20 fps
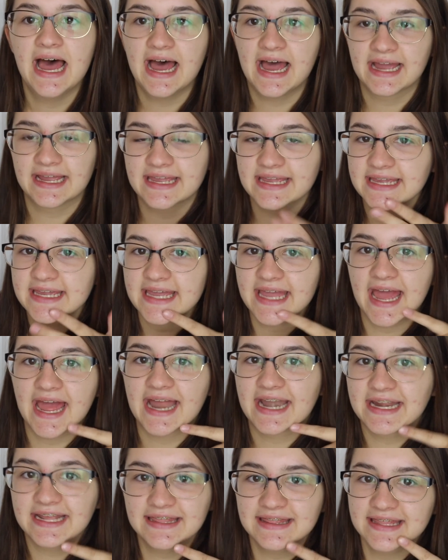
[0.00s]
I can get
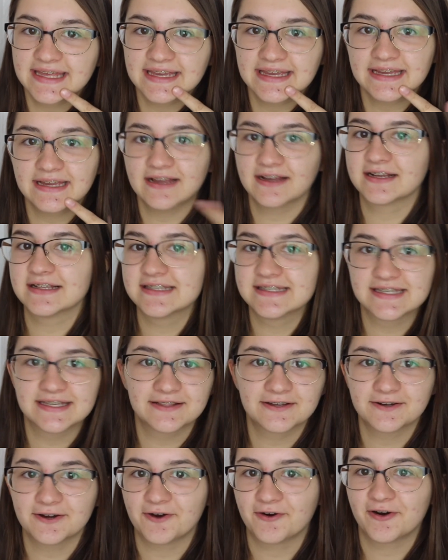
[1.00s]
anything,
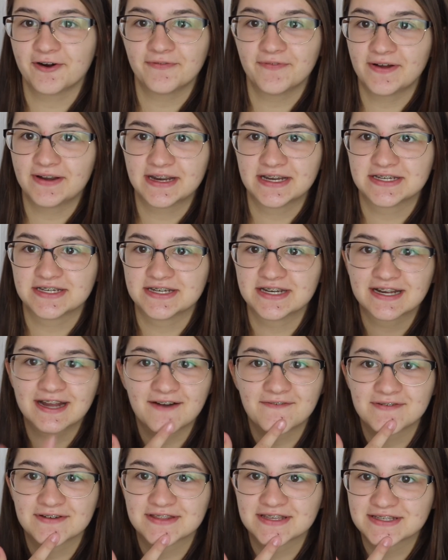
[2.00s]
concealer or foundation, to
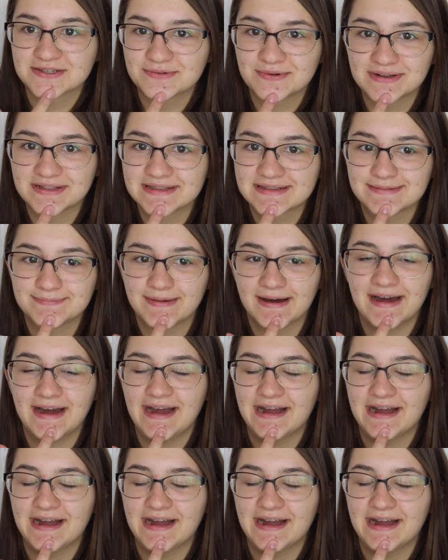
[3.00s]
cover this one spot.